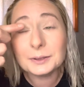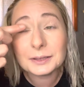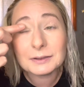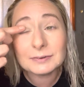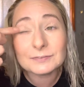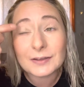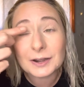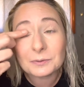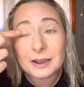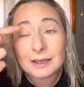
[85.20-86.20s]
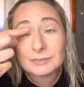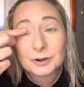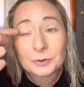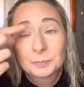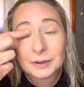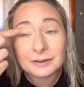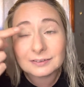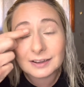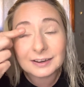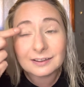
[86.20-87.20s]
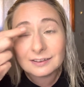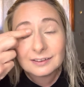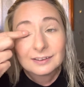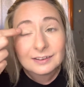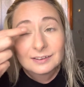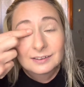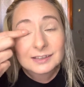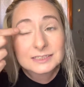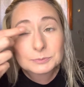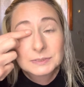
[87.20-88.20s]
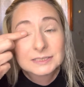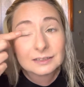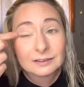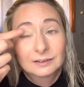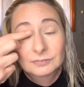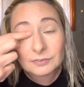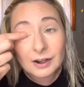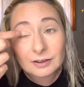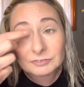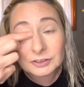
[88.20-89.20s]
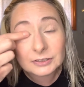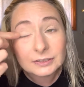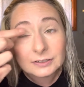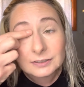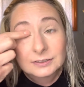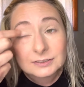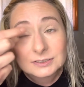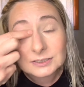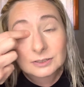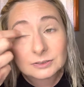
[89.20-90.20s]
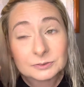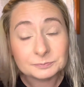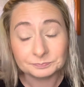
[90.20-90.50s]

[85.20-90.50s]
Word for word: even if I don't have it open. Like, because it's been sitting there forever. So